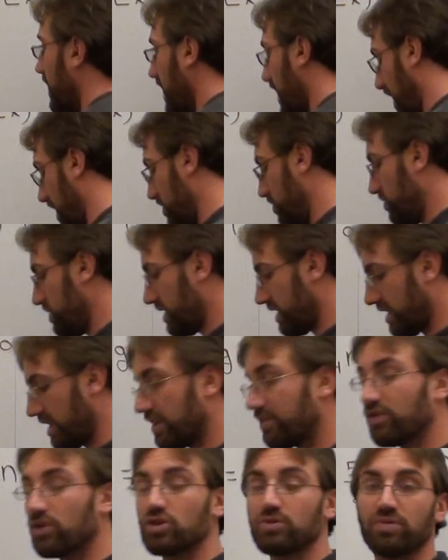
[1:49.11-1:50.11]
and using the
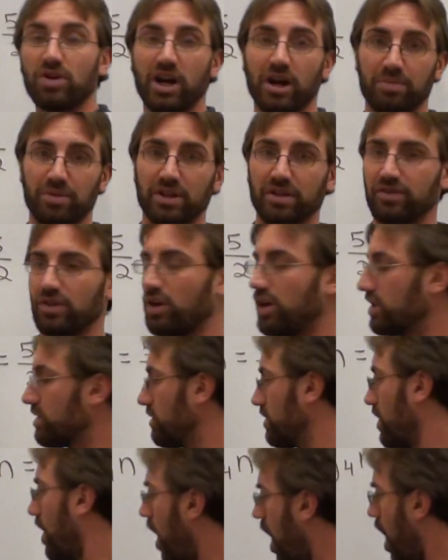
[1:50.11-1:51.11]
inverse property of logs,
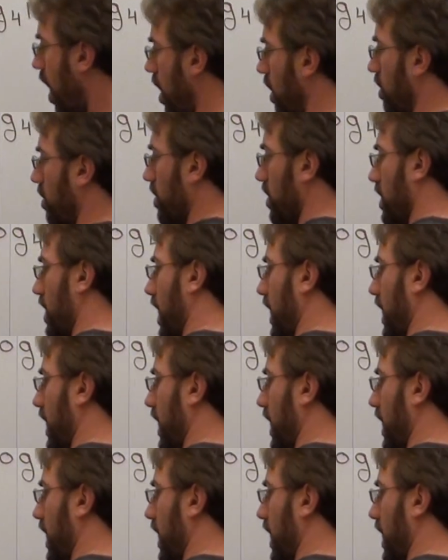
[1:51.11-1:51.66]
like, oh,